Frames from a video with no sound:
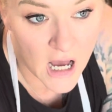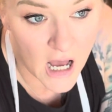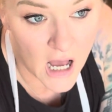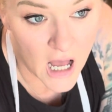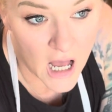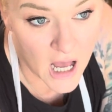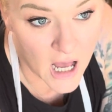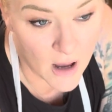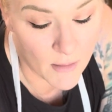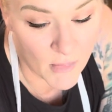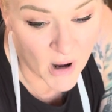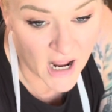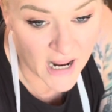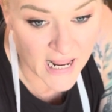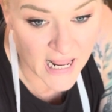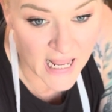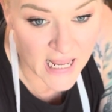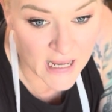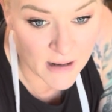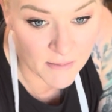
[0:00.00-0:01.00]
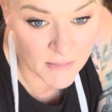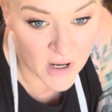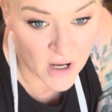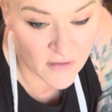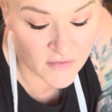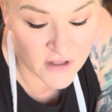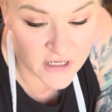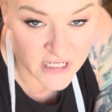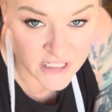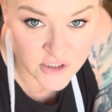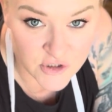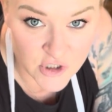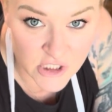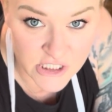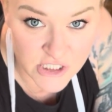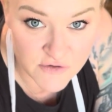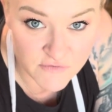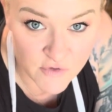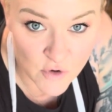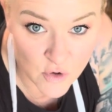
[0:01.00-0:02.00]
I am on the next
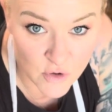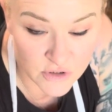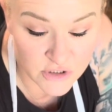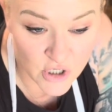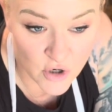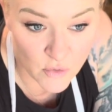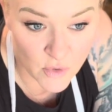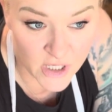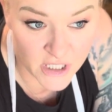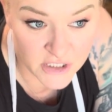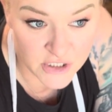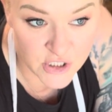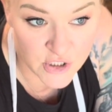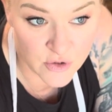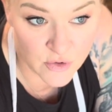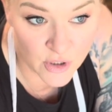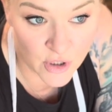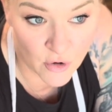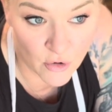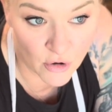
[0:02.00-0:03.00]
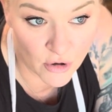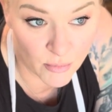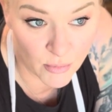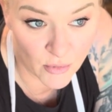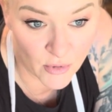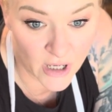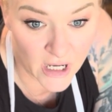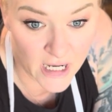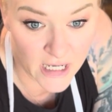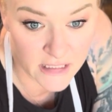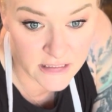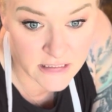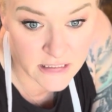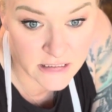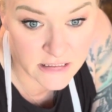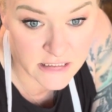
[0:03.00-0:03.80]
stretch and fold going to incorporate